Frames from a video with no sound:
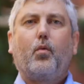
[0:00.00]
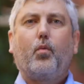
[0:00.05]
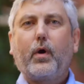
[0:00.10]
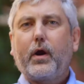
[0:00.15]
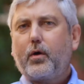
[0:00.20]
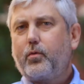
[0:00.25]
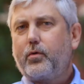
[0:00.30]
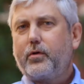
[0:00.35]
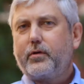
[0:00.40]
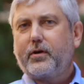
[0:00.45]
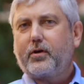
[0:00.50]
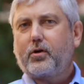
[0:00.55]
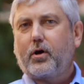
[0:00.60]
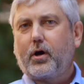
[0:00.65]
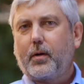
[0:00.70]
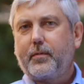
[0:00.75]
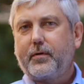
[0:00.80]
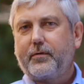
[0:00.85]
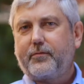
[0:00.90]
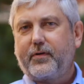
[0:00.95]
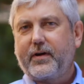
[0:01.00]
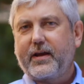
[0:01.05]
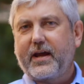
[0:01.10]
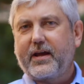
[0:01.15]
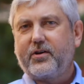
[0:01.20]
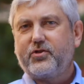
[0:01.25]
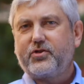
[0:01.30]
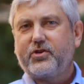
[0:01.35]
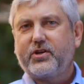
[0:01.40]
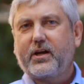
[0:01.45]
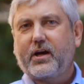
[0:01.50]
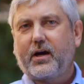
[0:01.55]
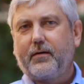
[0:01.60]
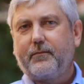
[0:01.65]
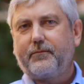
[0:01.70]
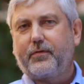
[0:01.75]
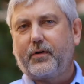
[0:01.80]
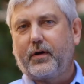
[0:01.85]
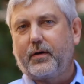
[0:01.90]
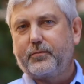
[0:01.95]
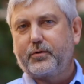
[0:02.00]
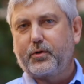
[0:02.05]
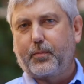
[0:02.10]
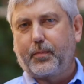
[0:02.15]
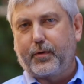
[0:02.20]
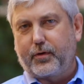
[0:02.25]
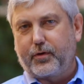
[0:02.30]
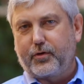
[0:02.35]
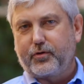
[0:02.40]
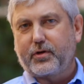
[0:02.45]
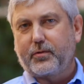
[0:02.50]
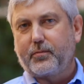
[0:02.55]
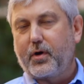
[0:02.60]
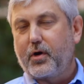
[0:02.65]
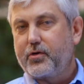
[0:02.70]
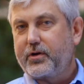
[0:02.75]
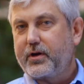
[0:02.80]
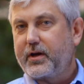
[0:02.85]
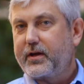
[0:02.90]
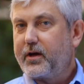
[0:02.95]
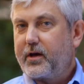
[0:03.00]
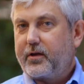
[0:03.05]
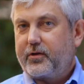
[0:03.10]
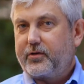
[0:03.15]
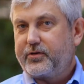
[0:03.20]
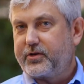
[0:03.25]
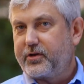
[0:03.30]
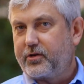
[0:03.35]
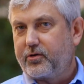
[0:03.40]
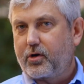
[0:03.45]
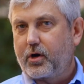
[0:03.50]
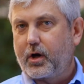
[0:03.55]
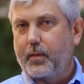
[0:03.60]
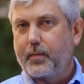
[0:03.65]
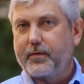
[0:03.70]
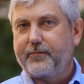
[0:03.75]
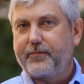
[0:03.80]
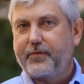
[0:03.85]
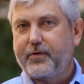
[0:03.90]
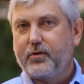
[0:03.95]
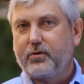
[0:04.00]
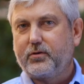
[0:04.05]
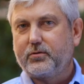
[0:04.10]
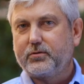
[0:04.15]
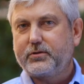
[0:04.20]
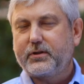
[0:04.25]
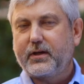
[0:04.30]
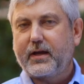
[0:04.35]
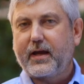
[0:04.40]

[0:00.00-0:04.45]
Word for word: Where would the carbon free energy come from to produce ammonia and other zero carbon fuels